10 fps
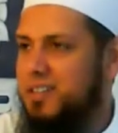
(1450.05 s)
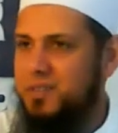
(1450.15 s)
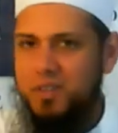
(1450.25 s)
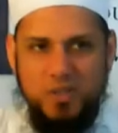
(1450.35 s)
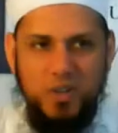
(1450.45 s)
So
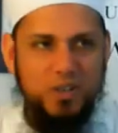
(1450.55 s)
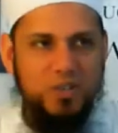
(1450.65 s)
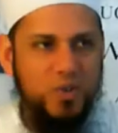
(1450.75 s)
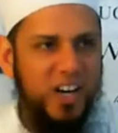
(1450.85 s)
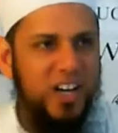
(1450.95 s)
this is
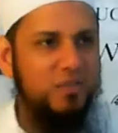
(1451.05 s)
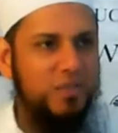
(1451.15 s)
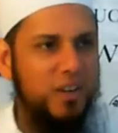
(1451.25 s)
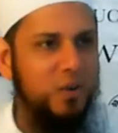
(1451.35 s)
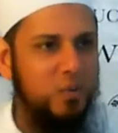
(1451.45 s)
also
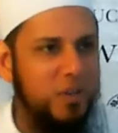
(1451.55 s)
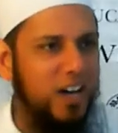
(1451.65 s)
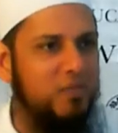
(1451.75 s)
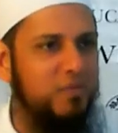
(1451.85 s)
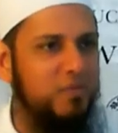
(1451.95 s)
unfair. You're being
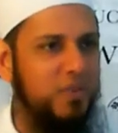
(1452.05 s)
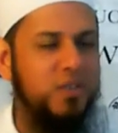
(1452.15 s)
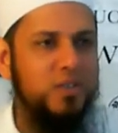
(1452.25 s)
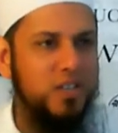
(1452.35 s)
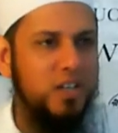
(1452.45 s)
unfair to
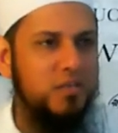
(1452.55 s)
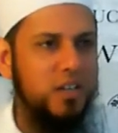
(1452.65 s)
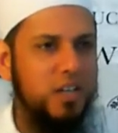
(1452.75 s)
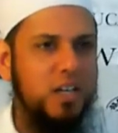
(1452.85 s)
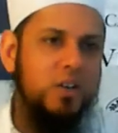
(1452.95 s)
yourself.
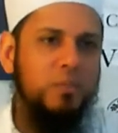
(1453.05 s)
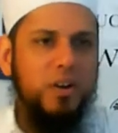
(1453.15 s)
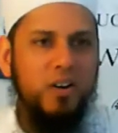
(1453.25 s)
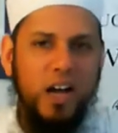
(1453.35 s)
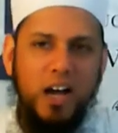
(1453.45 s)
No
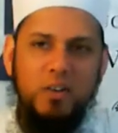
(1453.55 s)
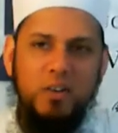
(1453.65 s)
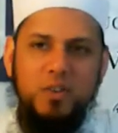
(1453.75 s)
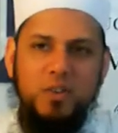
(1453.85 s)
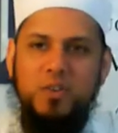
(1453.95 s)
matter how
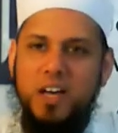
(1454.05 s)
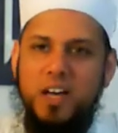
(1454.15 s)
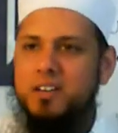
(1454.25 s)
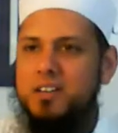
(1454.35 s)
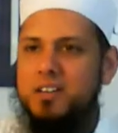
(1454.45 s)
you look at
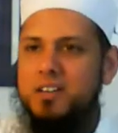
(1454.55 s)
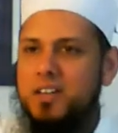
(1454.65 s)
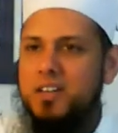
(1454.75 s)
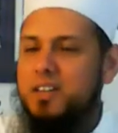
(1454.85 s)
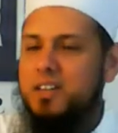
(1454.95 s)
it,
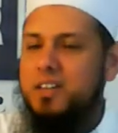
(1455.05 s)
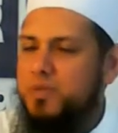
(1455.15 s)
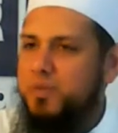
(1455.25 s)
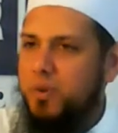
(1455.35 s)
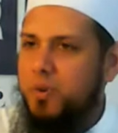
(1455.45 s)
the greatest
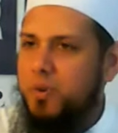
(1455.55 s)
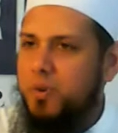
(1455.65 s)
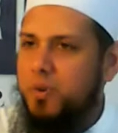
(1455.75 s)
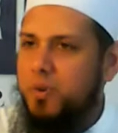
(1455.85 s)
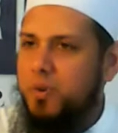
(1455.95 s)
form
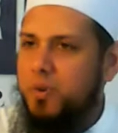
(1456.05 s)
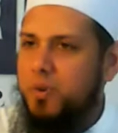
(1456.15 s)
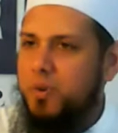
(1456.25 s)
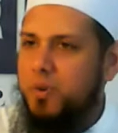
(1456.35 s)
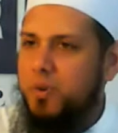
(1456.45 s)
of
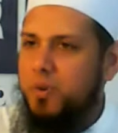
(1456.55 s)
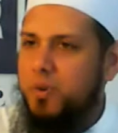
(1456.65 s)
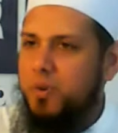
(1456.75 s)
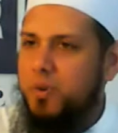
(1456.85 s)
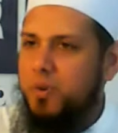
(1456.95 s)
wrong
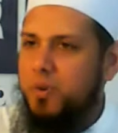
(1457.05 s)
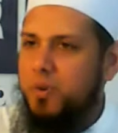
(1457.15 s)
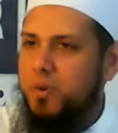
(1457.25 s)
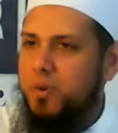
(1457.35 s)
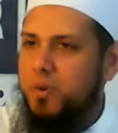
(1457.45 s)
is that a
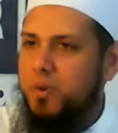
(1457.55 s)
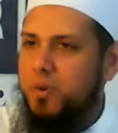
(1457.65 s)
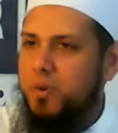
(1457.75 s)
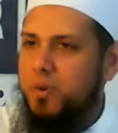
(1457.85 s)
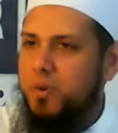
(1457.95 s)
person
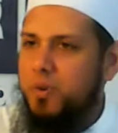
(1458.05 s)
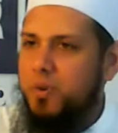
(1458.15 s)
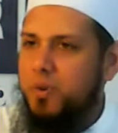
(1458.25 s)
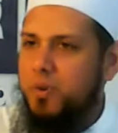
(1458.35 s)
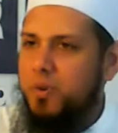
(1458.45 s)

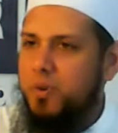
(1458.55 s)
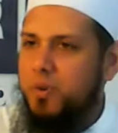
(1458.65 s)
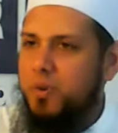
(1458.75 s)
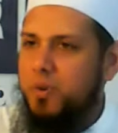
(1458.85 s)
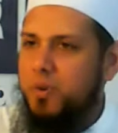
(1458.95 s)
ascribes
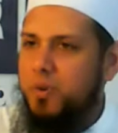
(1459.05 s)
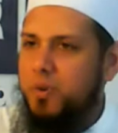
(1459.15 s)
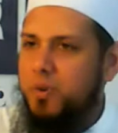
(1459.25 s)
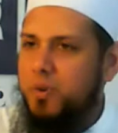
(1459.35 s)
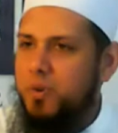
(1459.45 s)

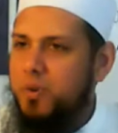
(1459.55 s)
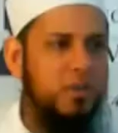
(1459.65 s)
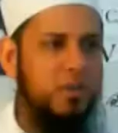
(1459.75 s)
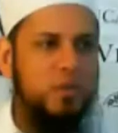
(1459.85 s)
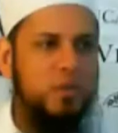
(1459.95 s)
something to
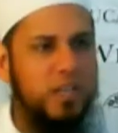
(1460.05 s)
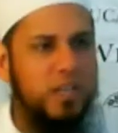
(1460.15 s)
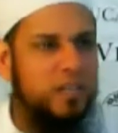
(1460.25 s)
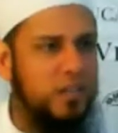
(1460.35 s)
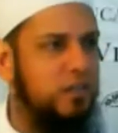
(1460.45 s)
someone when they
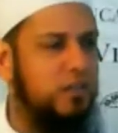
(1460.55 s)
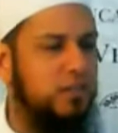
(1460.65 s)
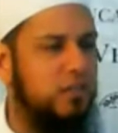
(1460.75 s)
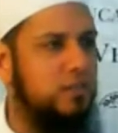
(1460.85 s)
haven't done it.